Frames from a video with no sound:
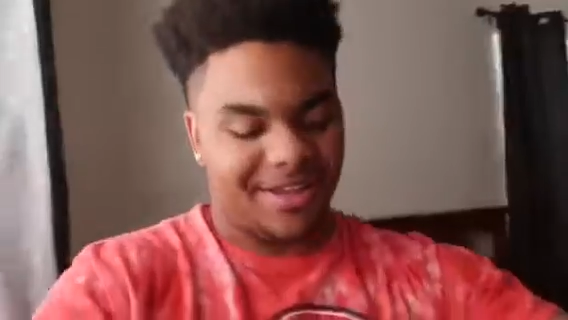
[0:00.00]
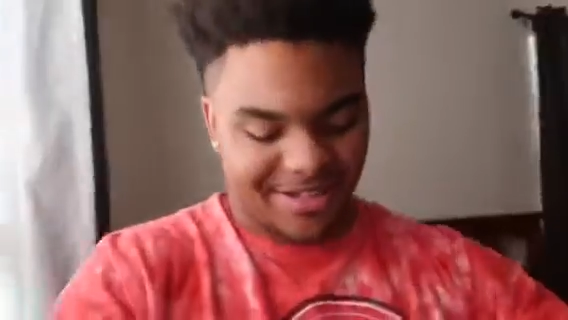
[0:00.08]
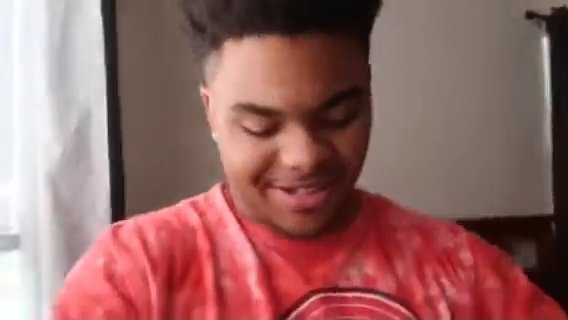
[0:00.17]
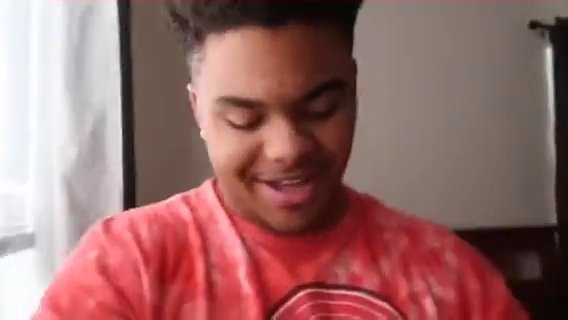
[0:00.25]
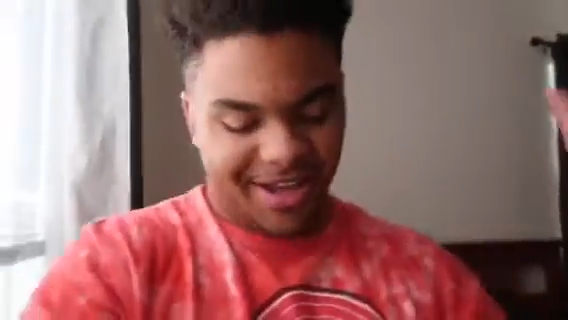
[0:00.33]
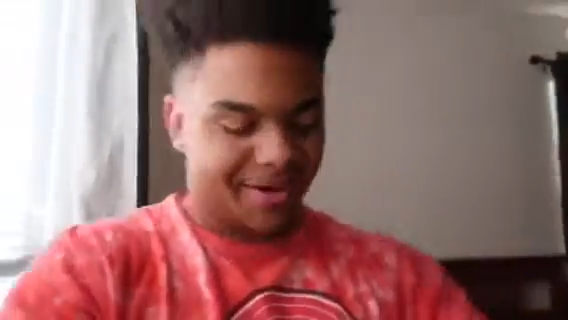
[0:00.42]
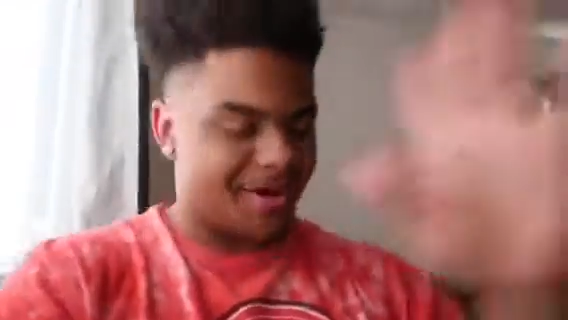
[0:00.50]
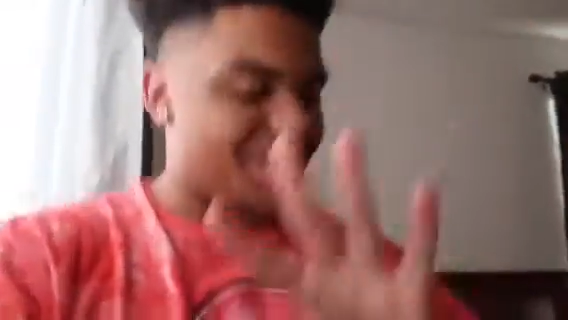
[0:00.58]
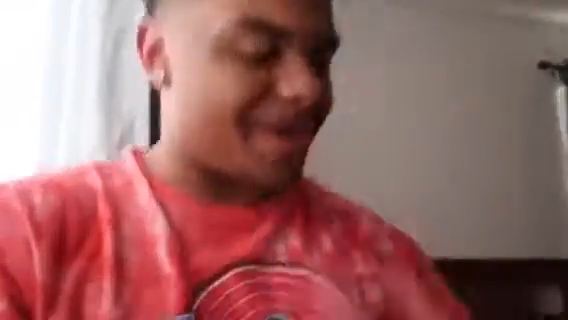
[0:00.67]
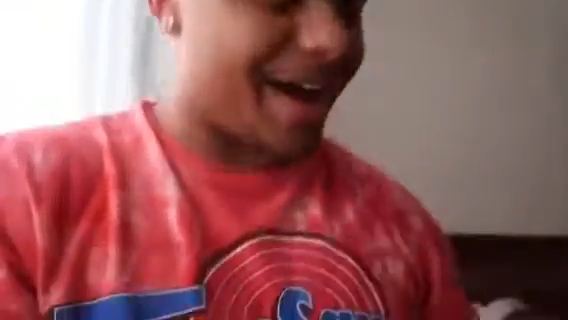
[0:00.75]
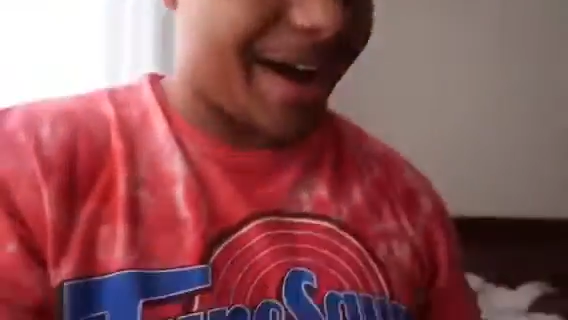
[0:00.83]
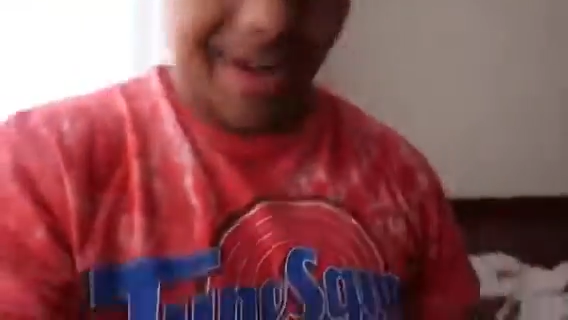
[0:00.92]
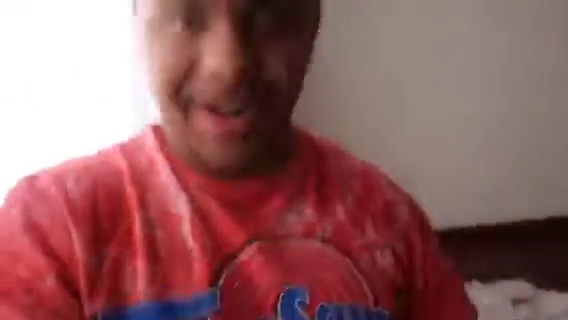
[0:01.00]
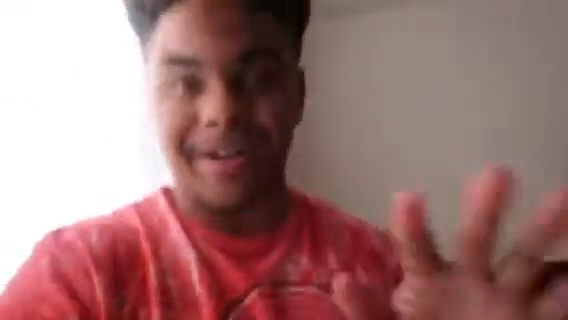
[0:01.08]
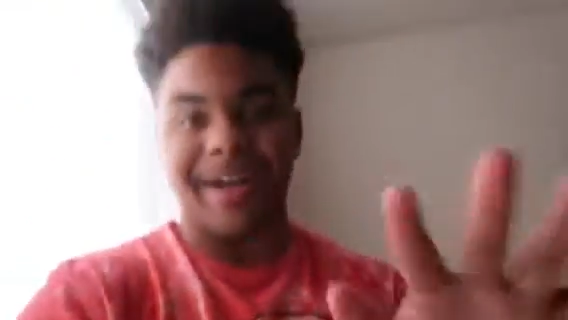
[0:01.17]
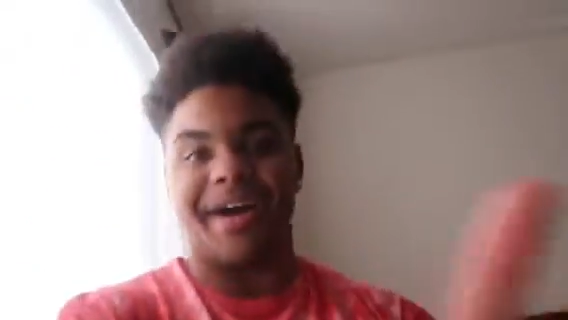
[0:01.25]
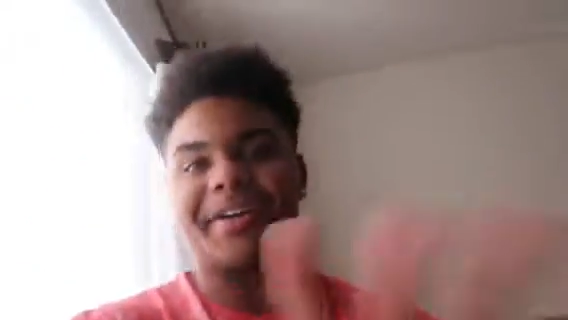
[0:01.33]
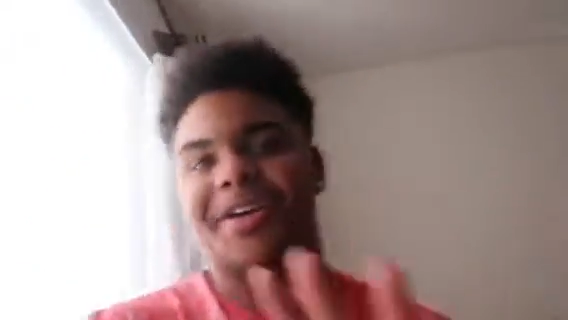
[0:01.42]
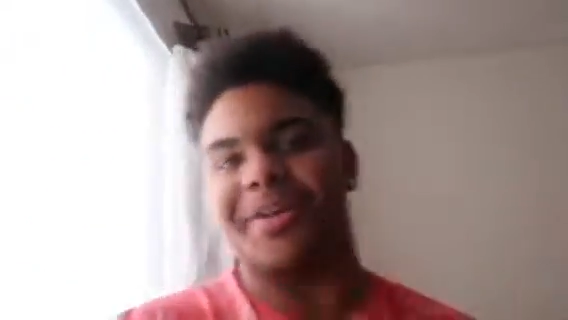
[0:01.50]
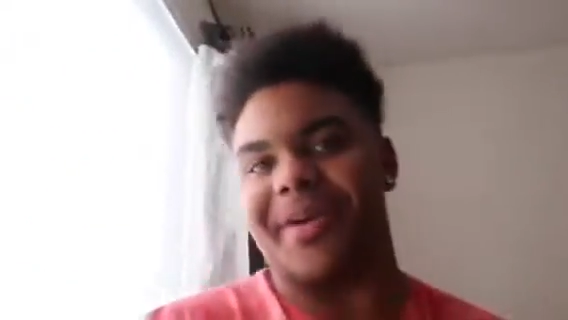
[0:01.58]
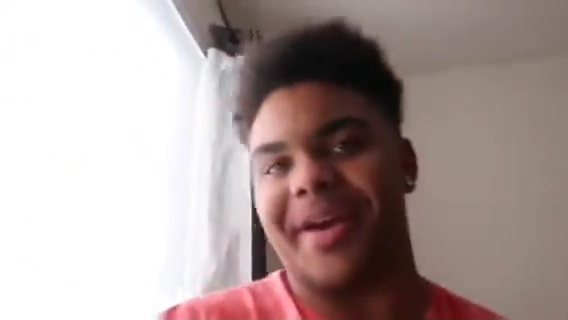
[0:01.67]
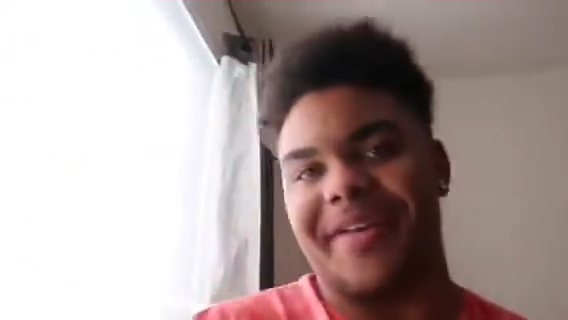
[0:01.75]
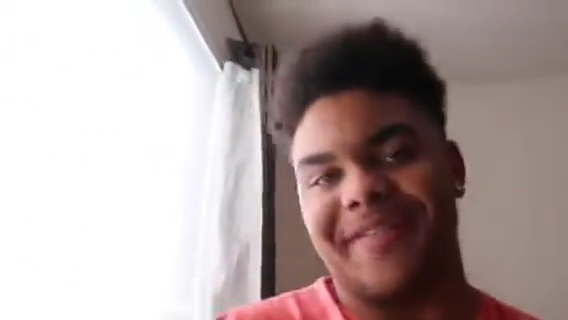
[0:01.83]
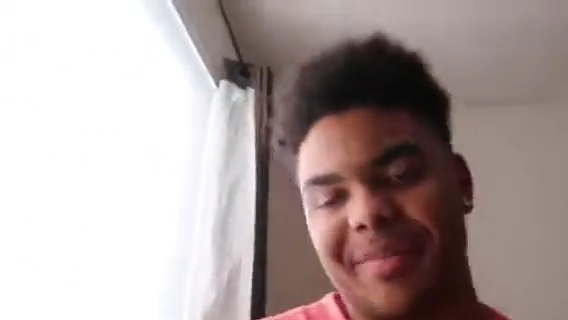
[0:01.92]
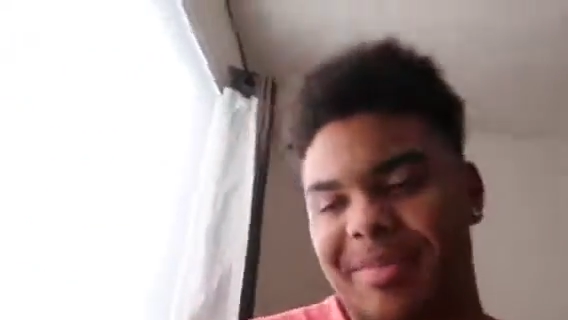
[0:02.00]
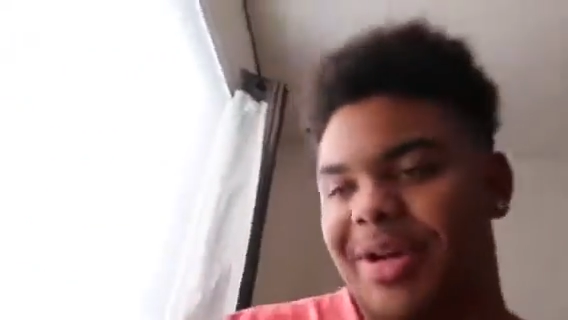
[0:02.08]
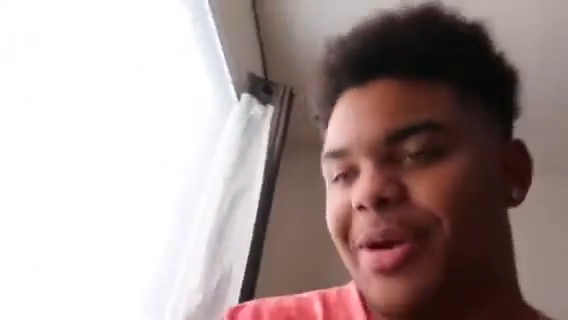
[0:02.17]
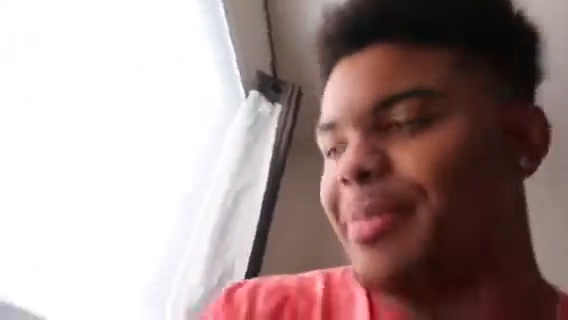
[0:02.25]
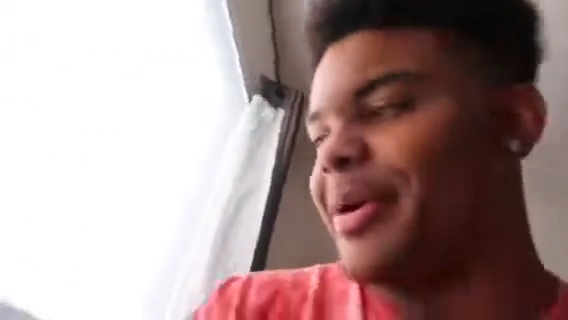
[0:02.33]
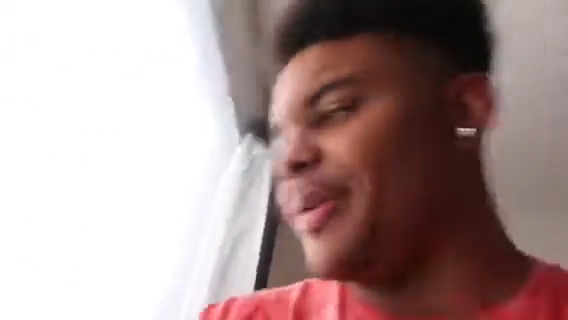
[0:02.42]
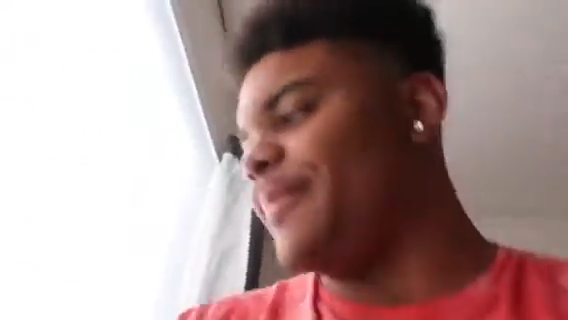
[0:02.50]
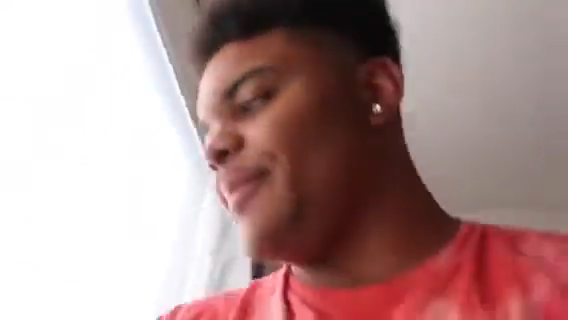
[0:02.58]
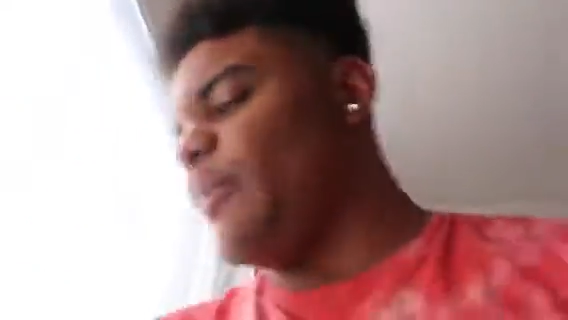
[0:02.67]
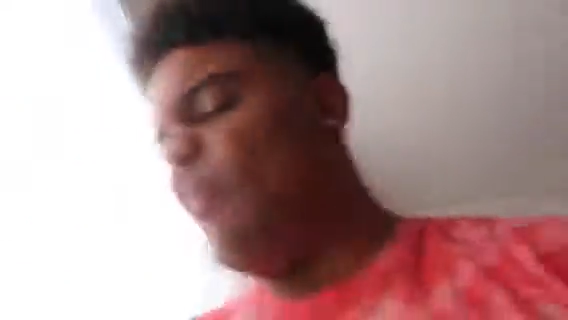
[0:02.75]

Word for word: on so y'all know, y'all know, y'all know, right? You feel me though? But